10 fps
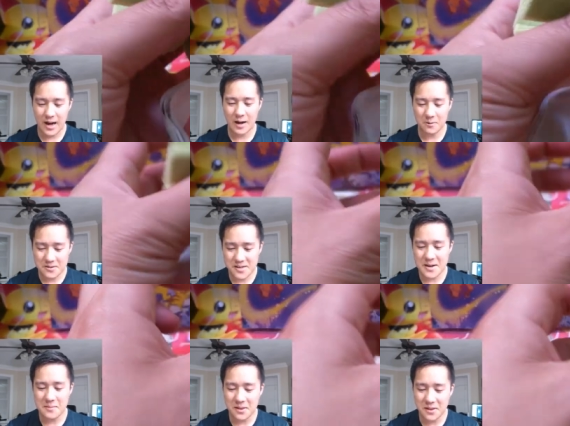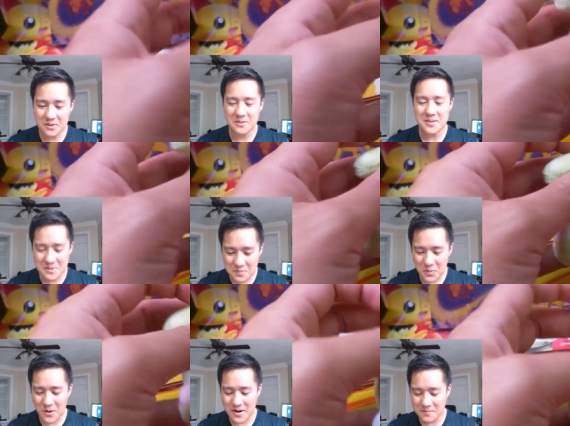will say I'm a little
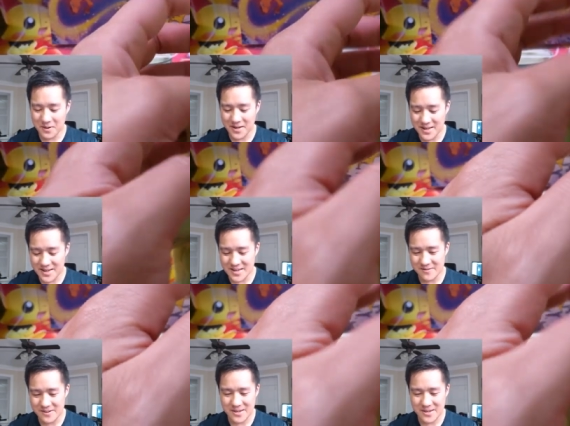disappointed, but he is really